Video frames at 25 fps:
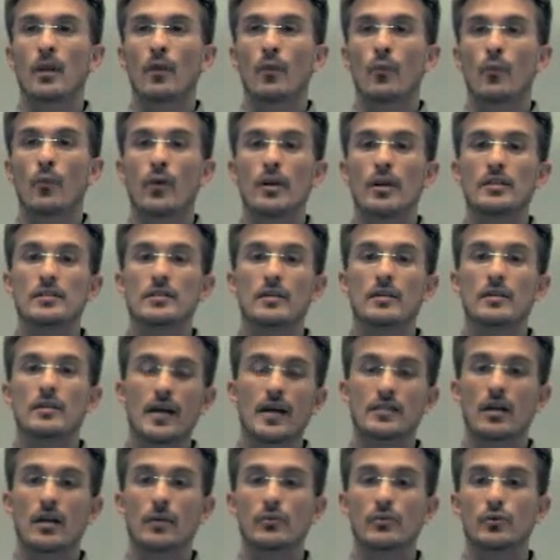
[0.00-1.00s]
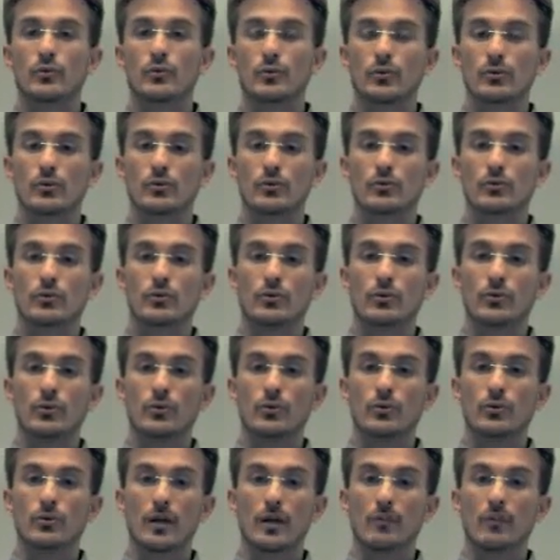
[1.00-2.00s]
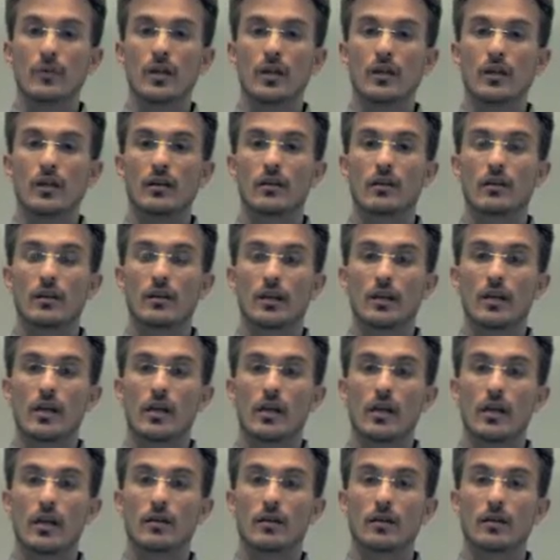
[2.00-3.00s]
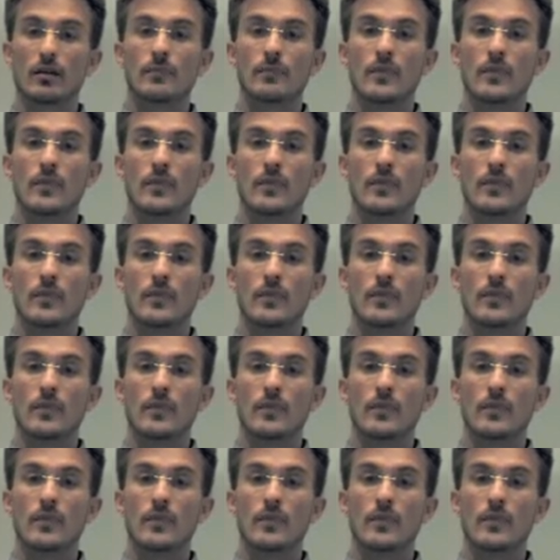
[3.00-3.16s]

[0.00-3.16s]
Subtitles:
when is the best time to do something in a game.